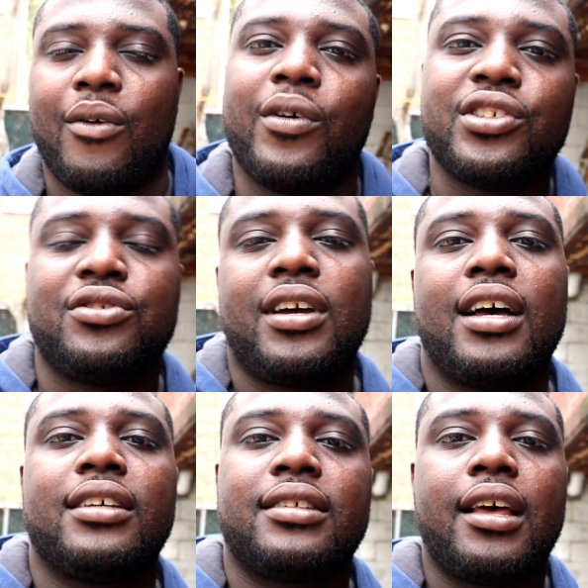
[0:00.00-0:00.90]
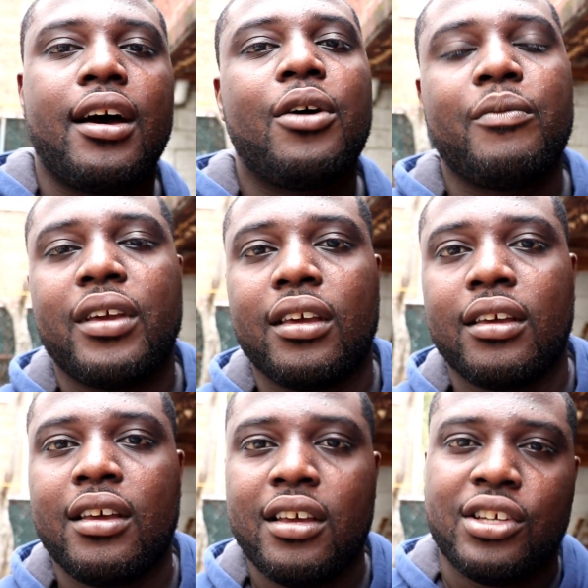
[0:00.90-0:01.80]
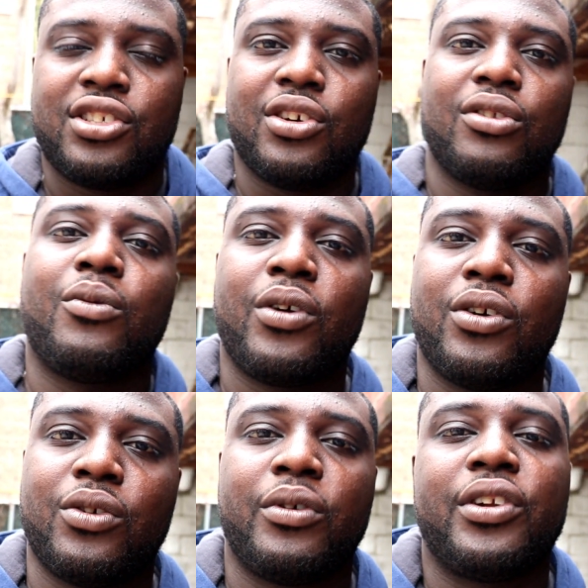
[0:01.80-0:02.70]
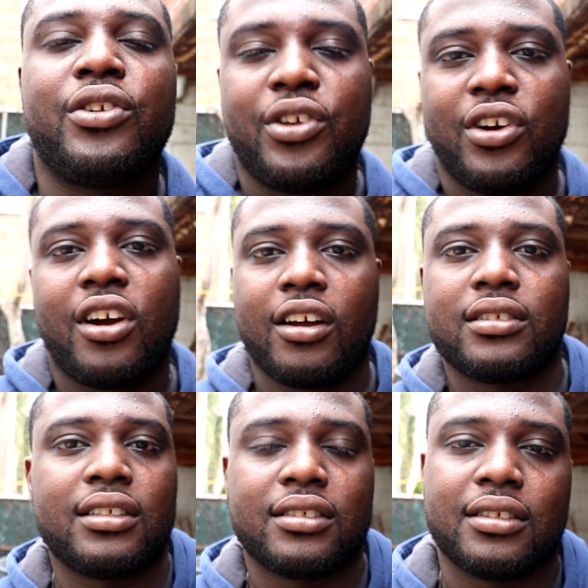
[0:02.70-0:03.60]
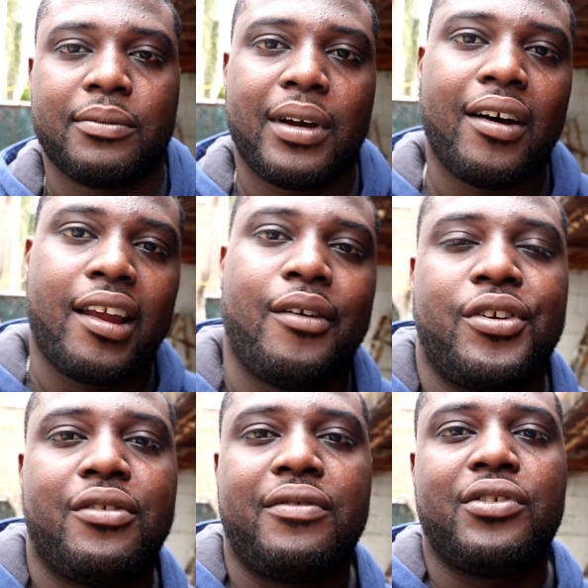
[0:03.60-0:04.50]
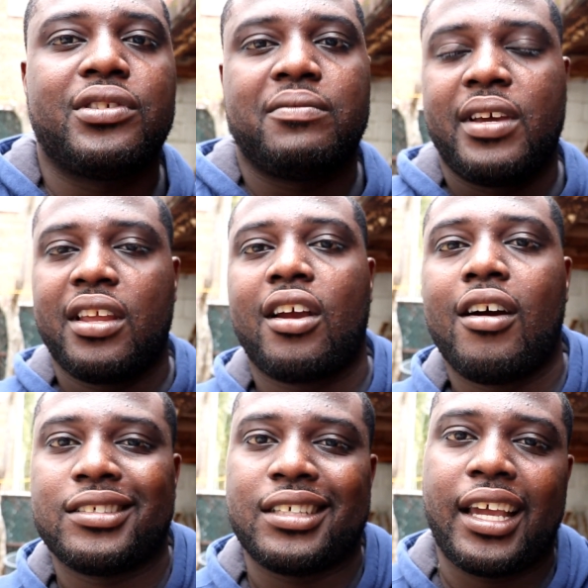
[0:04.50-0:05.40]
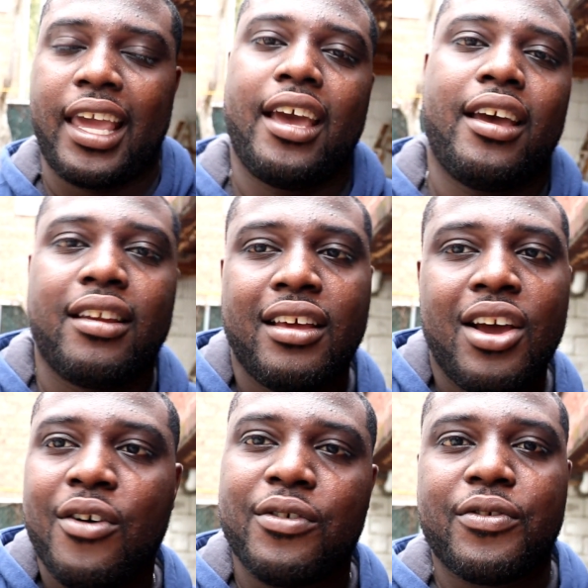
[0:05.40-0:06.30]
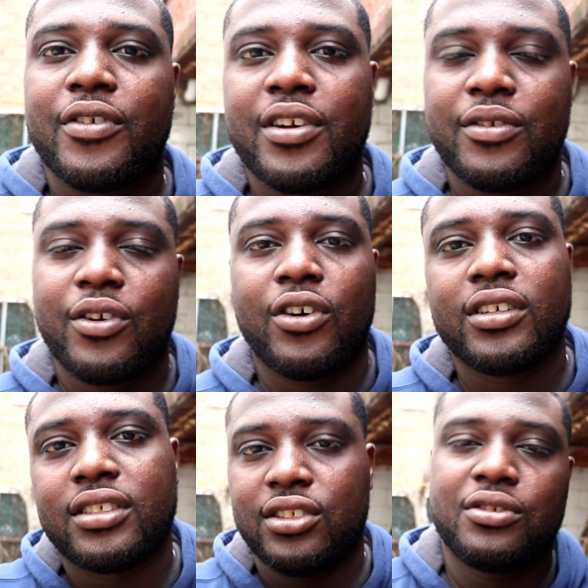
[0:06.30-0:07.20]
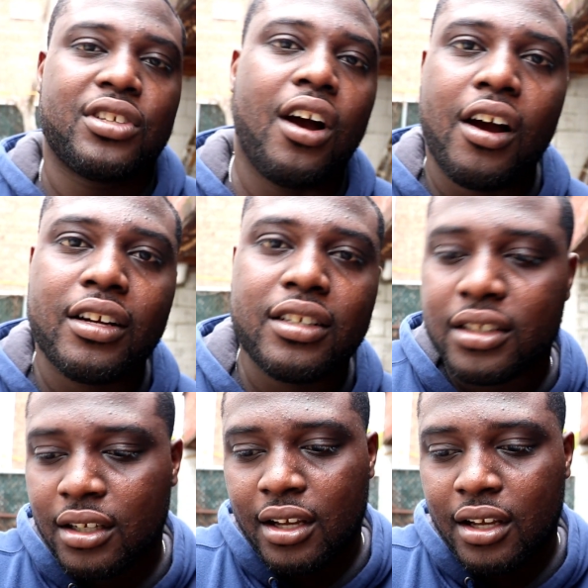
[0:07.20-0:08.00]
I want you guys to help me show the world what New York car scene is about, and I want to review as many cars as I can, for free of course, no charge.